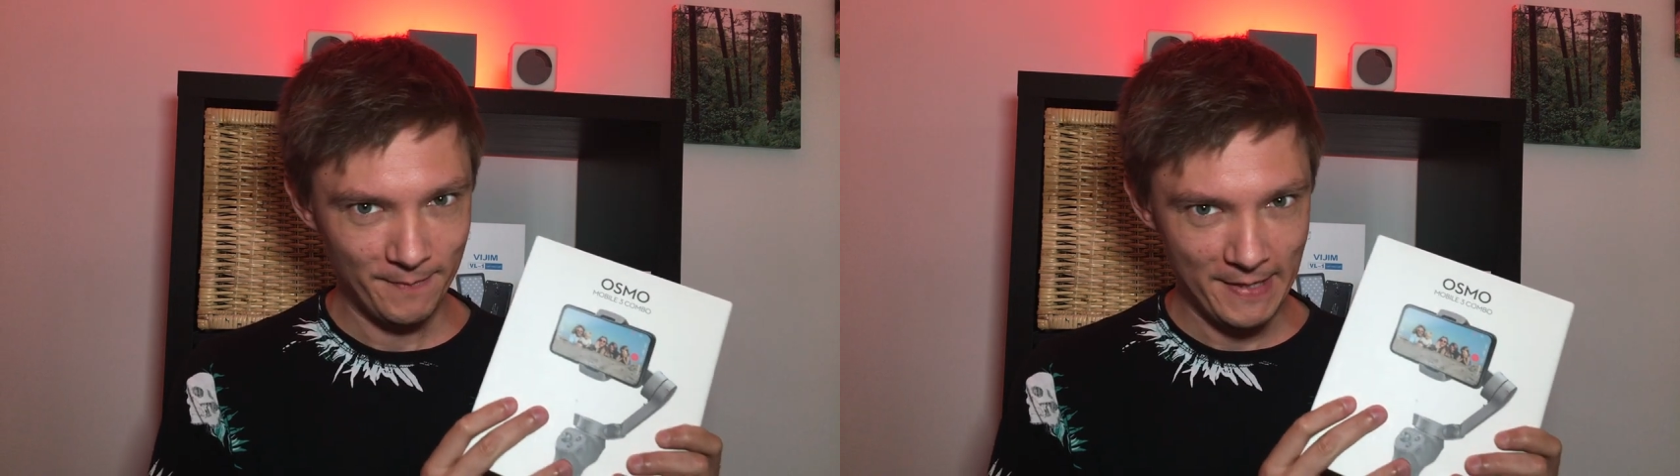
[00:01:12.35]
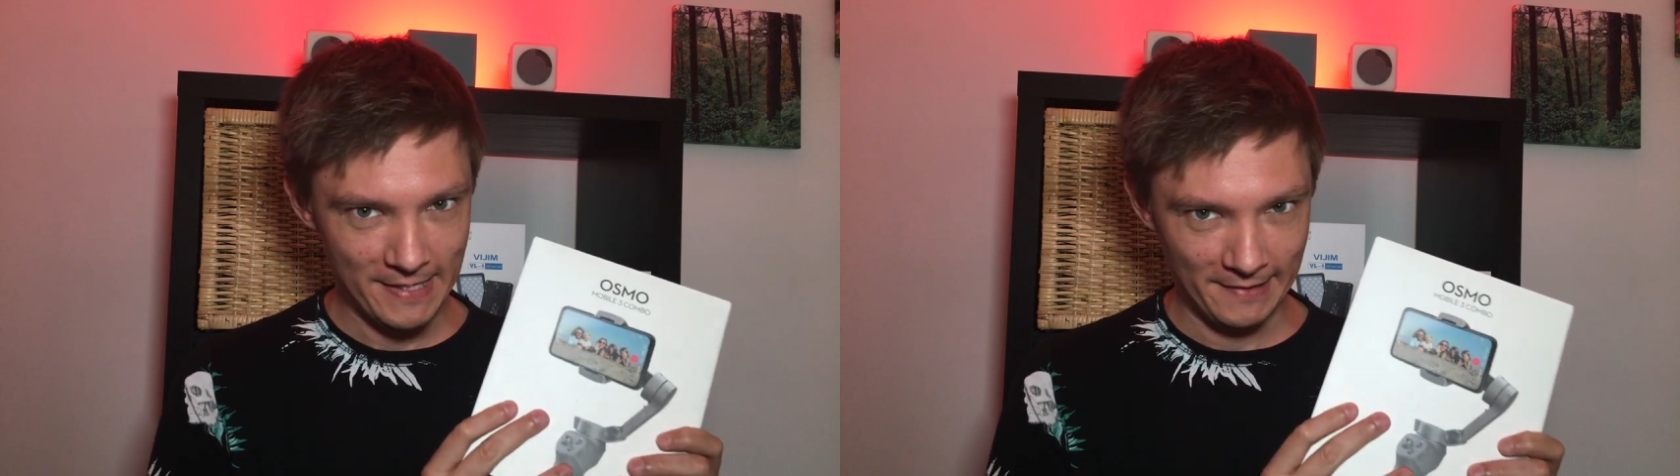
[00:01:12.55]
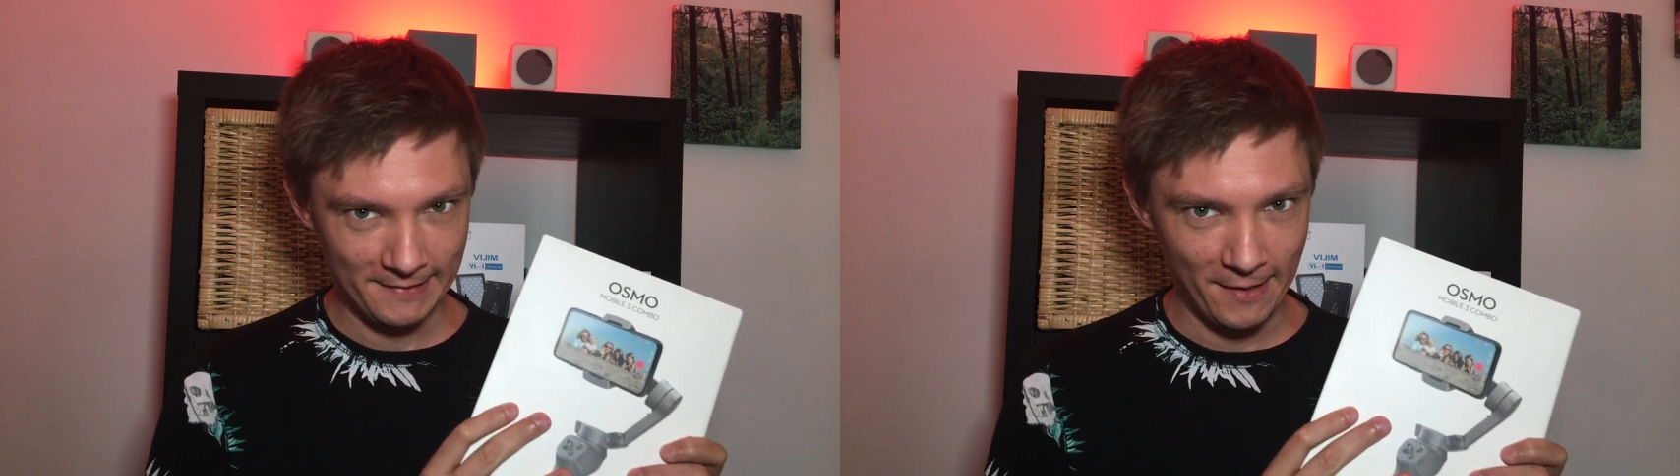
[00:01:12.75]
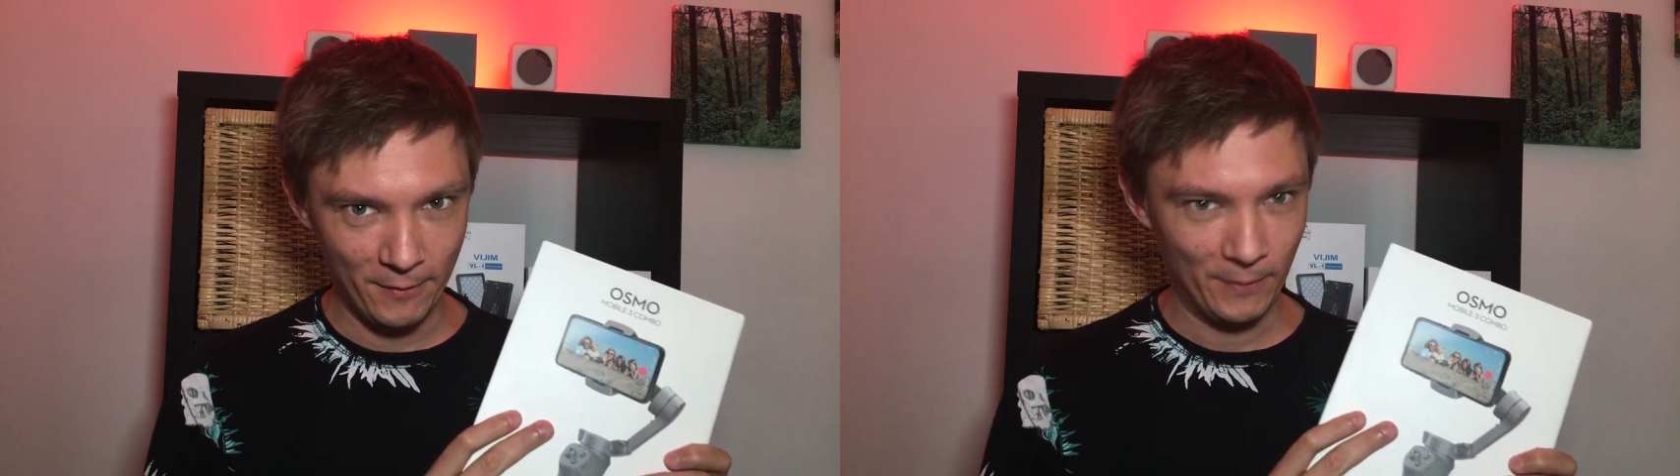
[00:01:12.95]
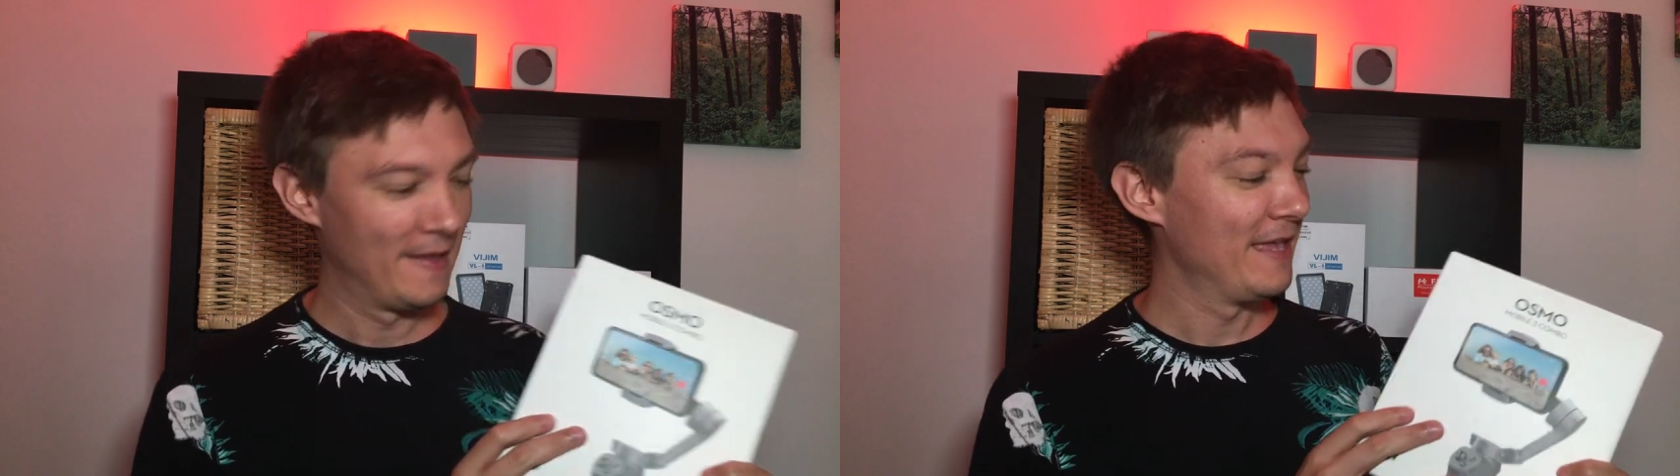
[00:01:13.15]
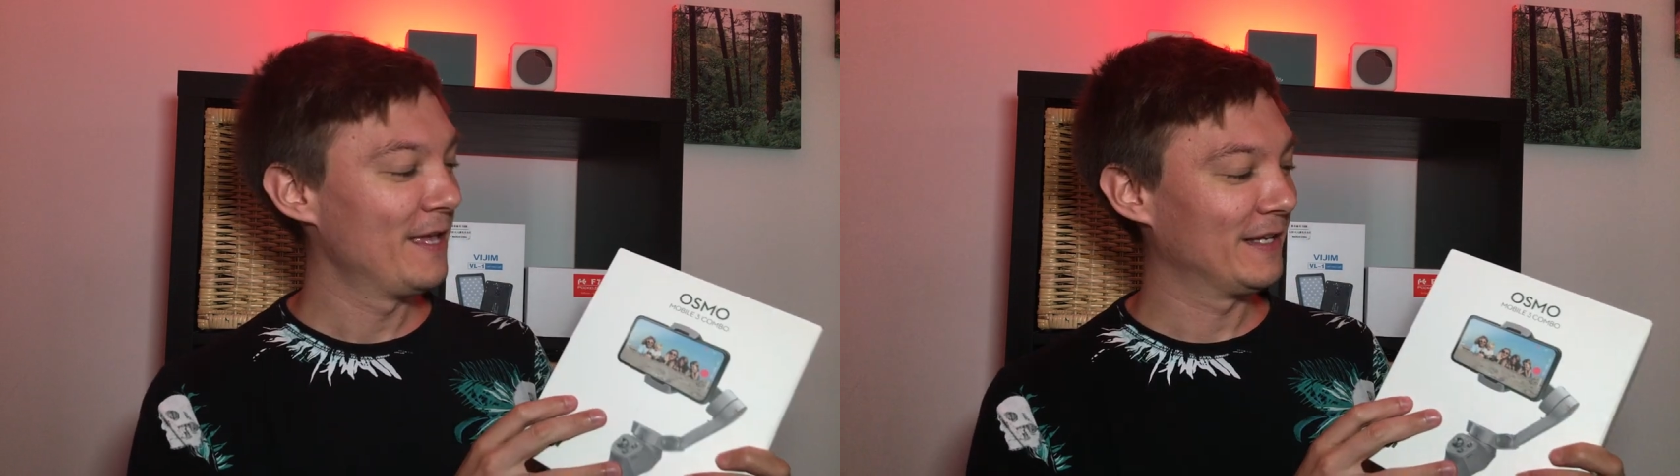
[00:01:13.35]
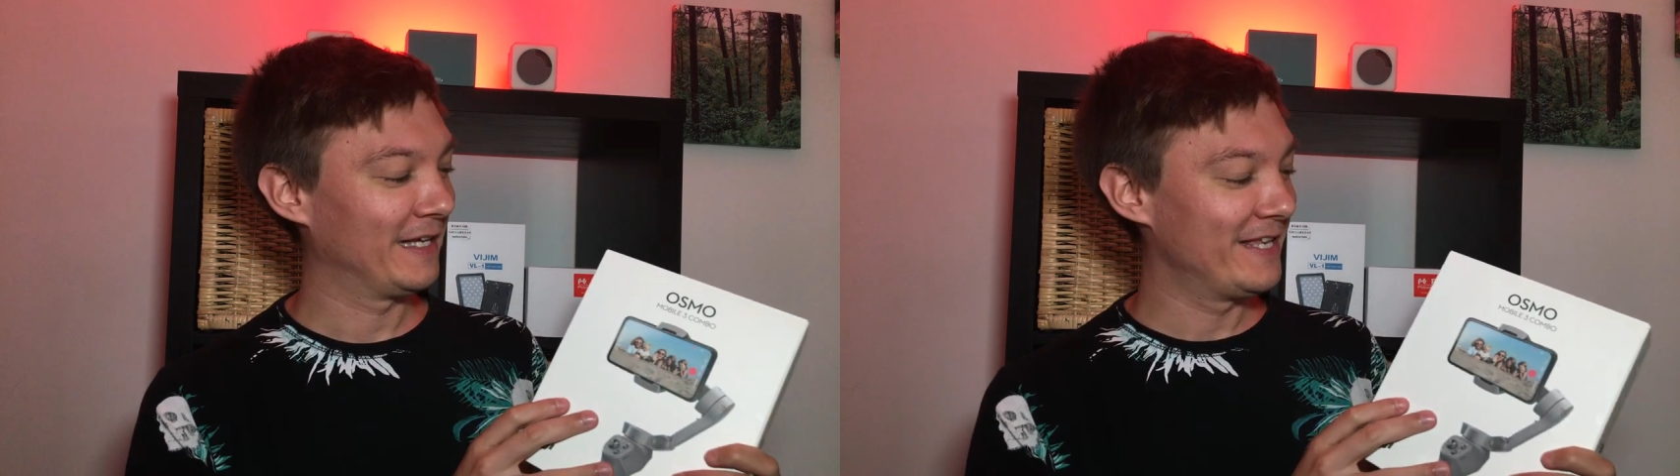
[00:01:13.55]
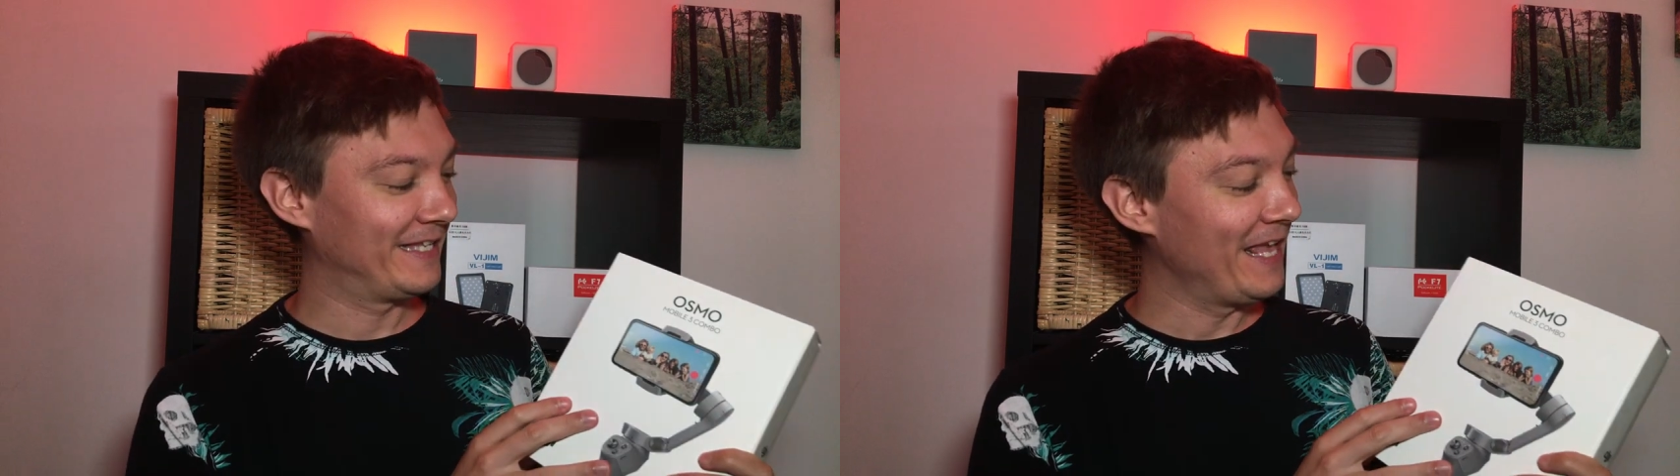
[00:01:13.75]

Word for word: make it so, because